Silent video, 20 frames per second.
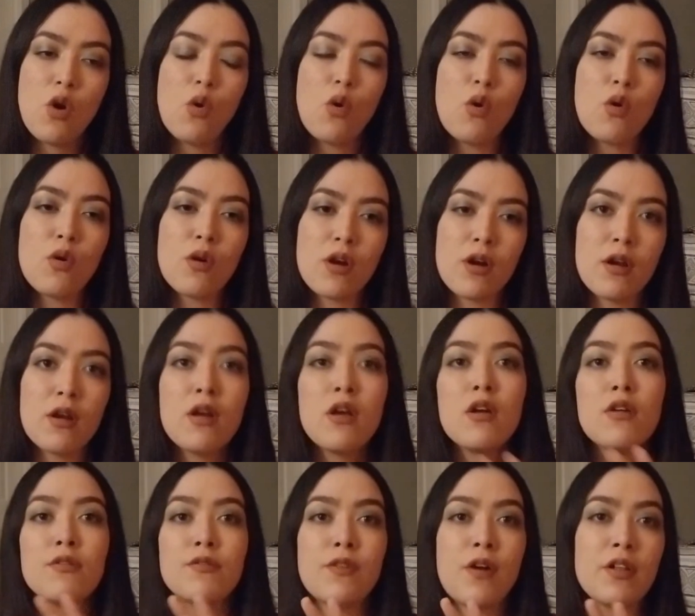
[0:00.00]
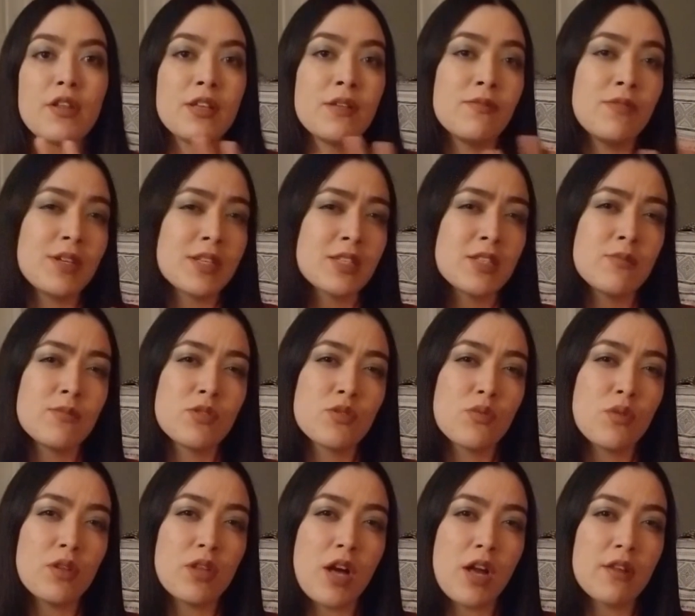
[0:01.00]
or falling victim to a
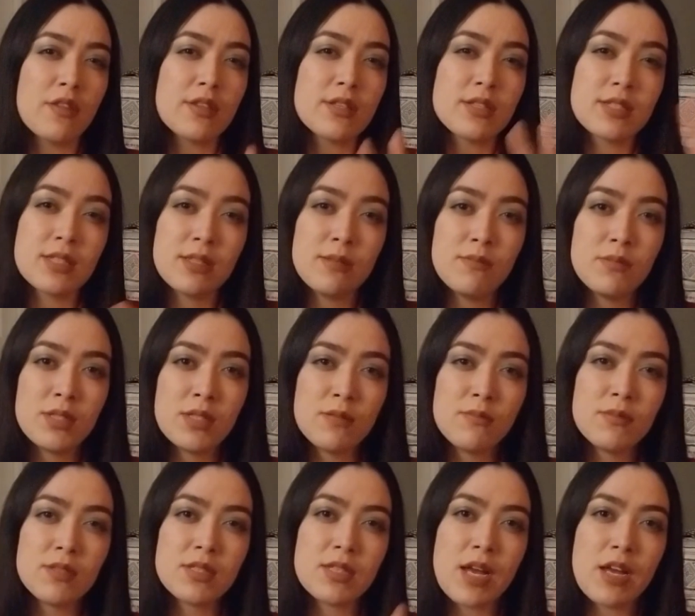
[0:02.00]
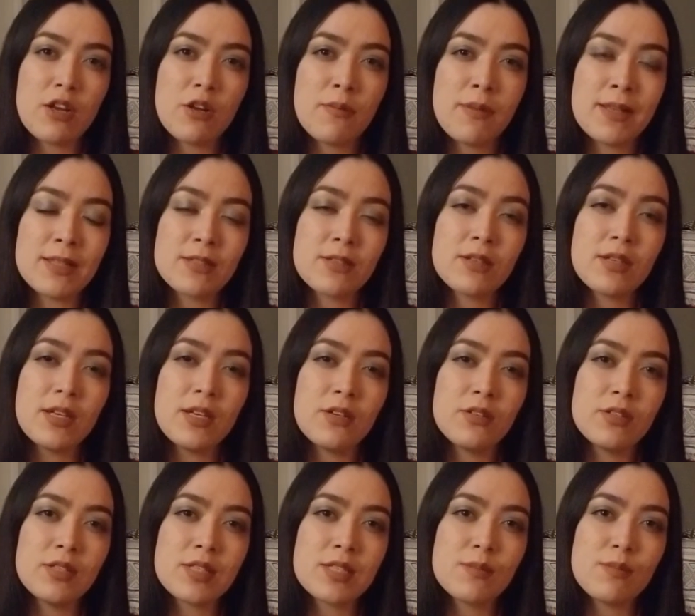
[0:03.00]
lot of the symptoms that your mental
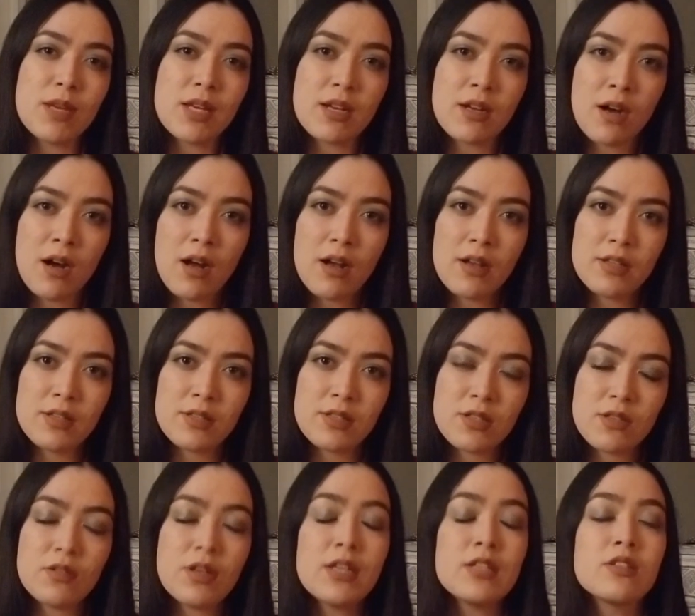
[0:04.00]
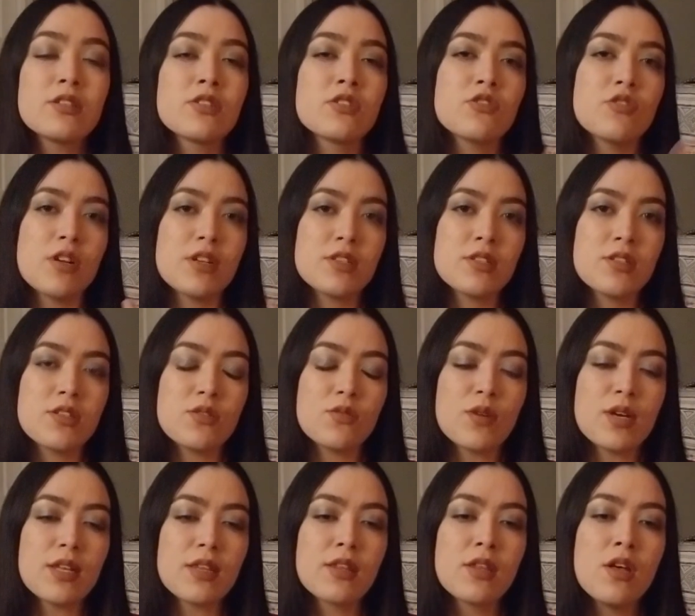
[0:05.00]
illness may cause you and distress you
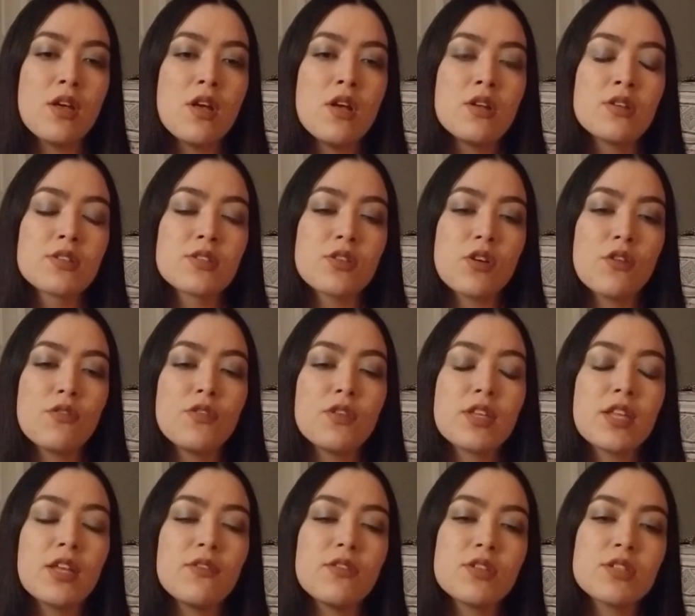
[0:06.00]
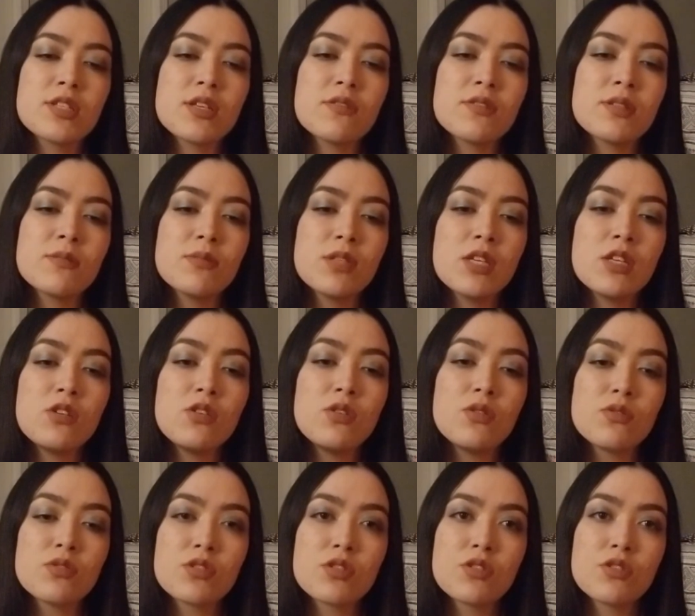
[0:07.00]
with. So if you give yourself something new
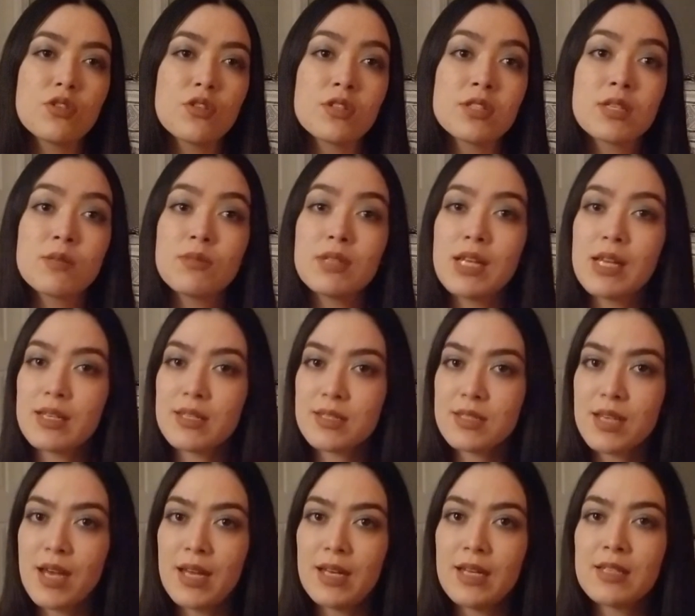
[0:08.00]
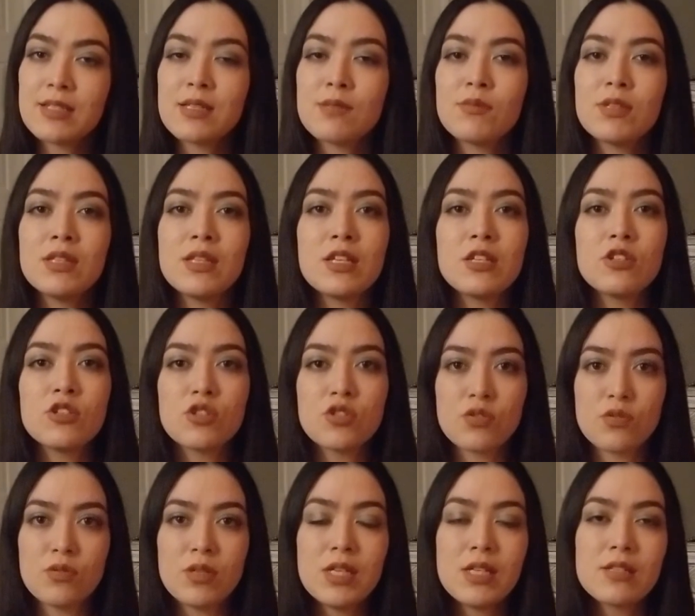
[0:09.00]
to learn, something exciting, something that
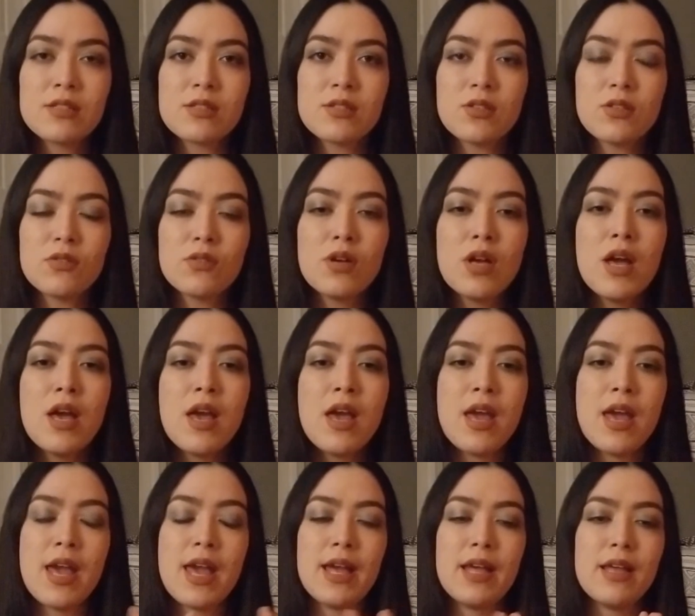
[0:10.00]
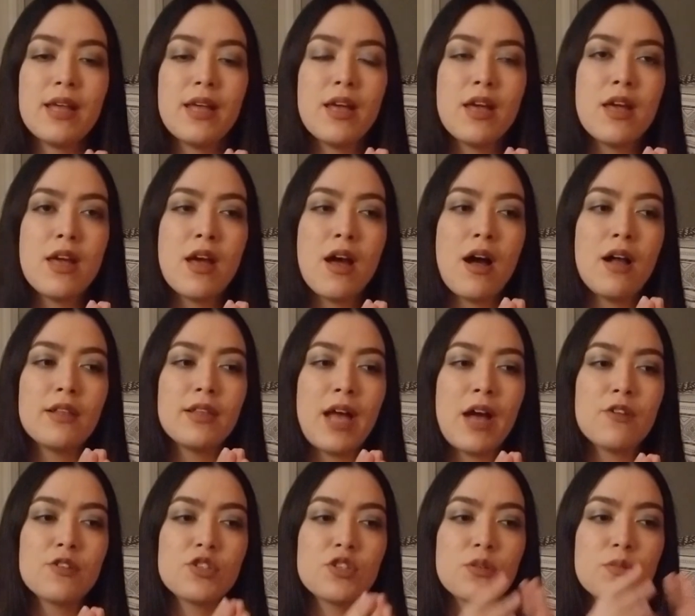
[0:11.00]
intrigues you, it
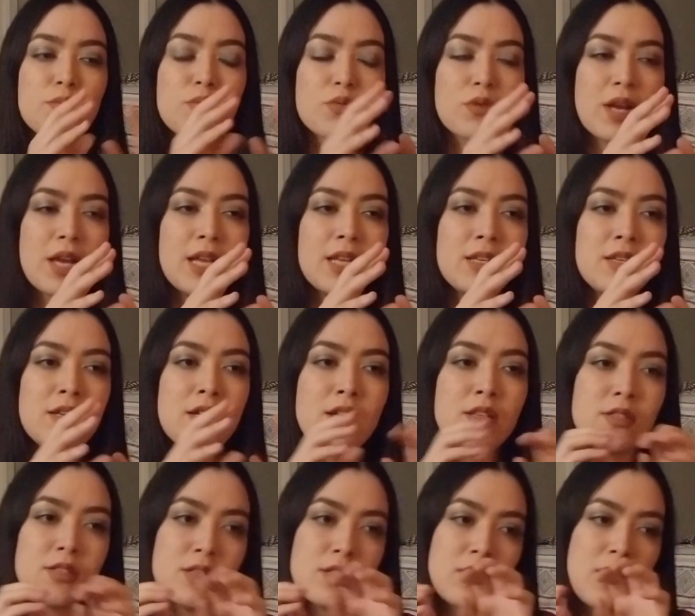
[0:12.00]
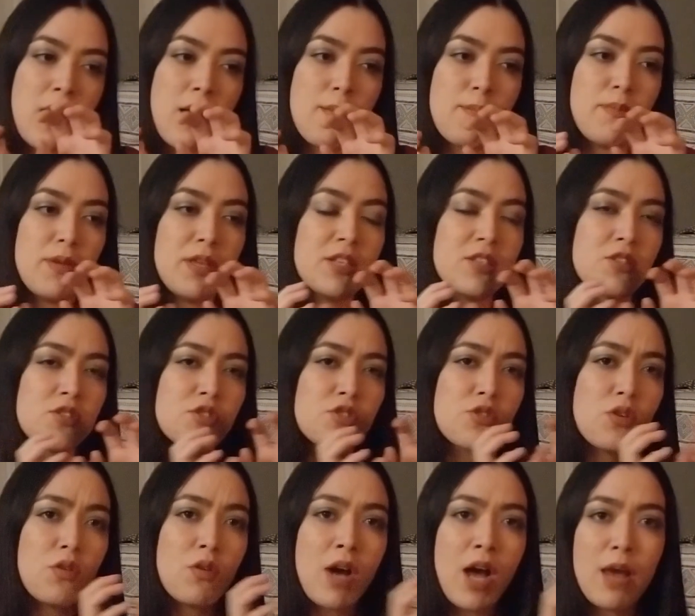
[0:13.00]
allows your brain to not be
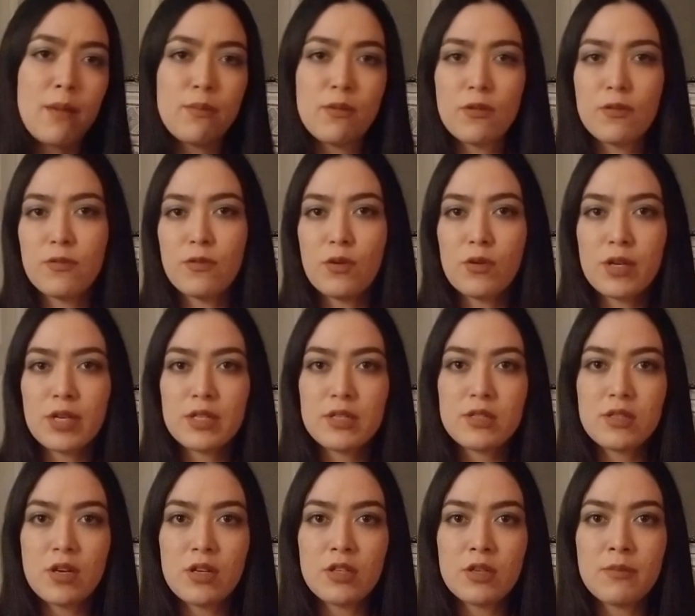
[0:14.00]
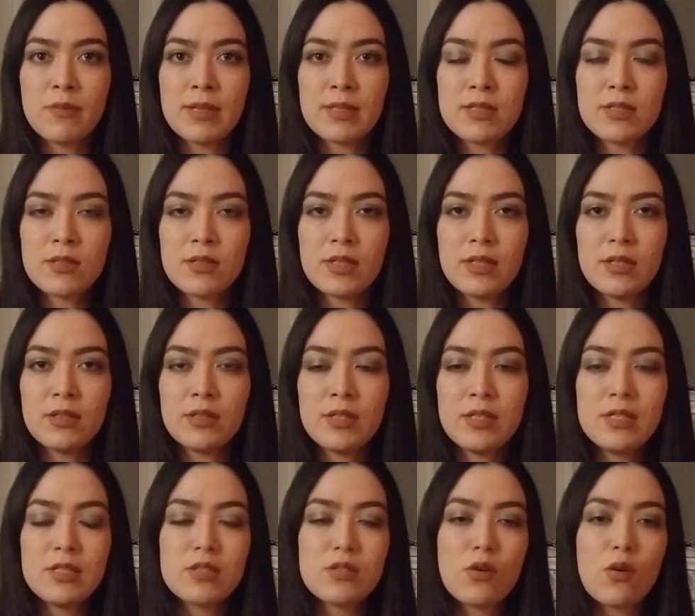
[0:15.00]
so hyper focused on your mental
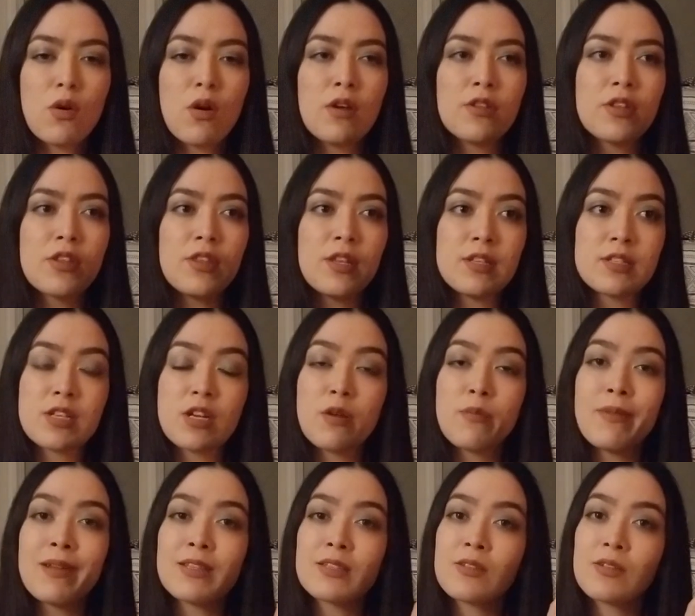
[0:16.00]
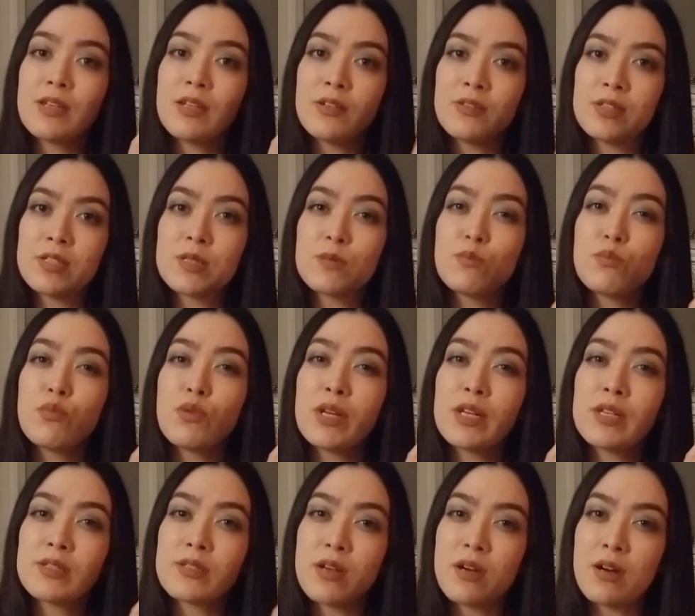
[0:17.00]
illness or on the things that your mental illness
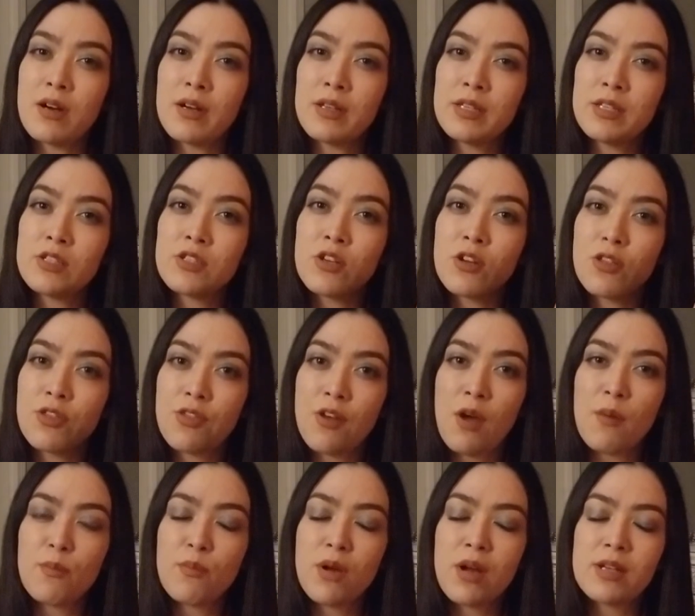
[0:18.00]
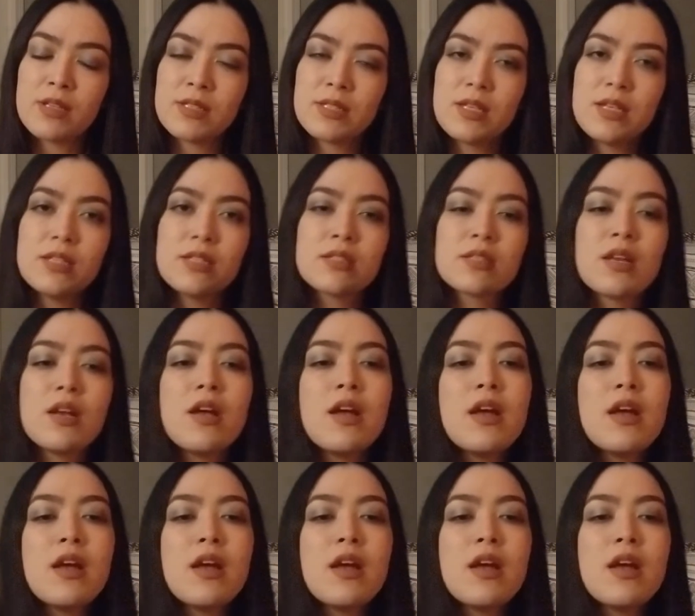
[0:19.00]
brings on into your thought process.